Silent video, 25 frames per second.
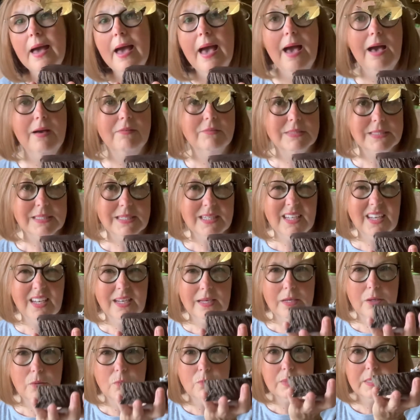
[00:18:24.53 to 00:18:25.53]
Haven't done
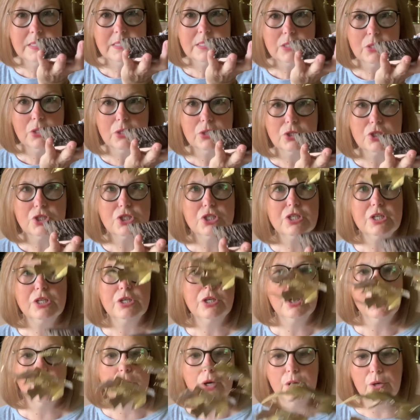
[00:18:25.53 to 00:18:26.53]
any research to
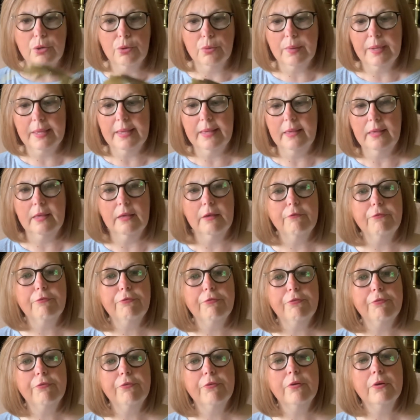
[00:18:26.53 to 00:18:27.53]
know if
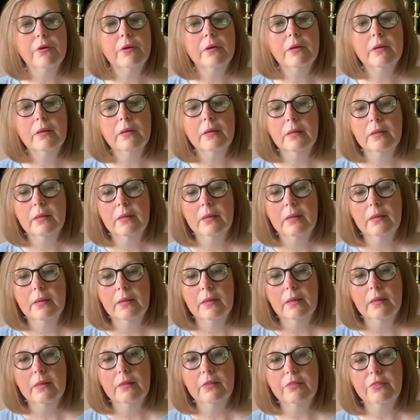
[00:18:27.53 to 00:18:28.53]

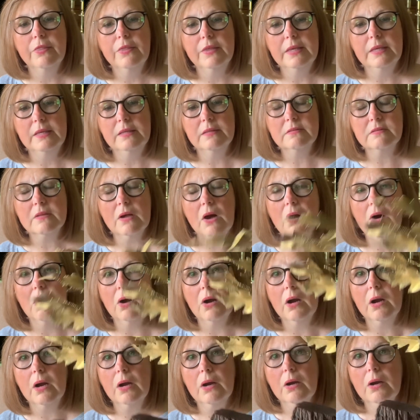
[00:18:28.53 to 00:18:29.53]
these
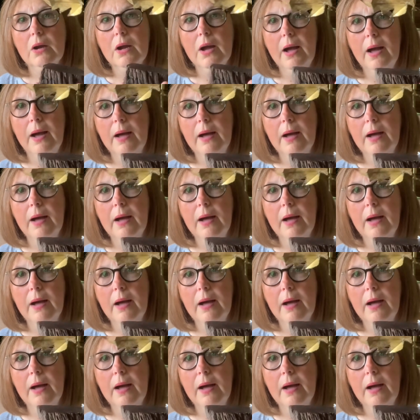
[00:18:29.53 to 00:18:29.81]
are